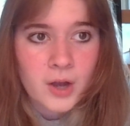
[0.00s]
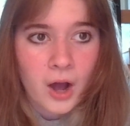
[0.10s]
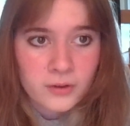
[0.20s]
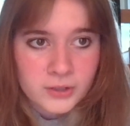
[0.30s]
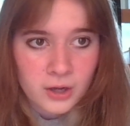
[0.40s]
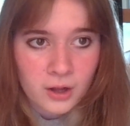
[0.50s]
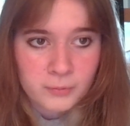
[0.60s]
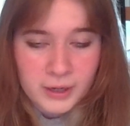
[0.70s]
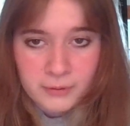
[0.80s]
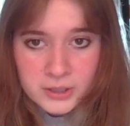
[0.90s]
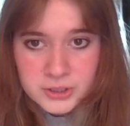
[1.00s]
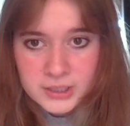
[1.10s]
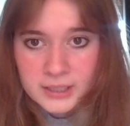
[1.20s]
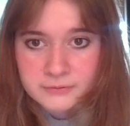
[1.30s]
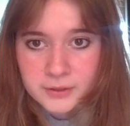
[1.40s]
all in all, what I want you
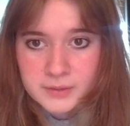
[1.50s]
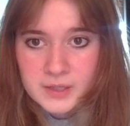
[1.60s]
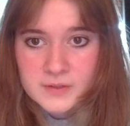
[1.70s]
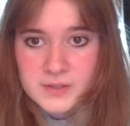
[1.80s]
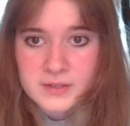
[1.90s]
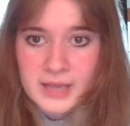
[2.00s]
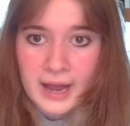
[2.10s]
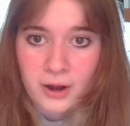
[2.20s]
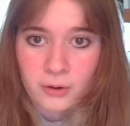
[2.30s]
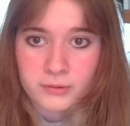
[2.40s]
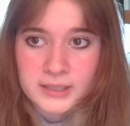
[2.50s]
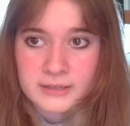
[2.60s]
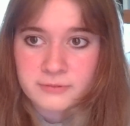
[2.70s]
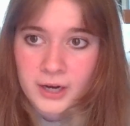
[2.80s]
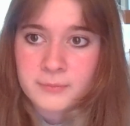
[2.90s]
to get from this is how
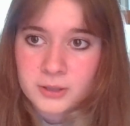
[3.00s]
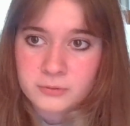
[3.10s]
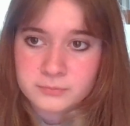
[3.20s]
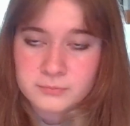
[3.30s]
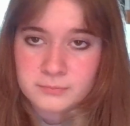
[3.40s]
environmental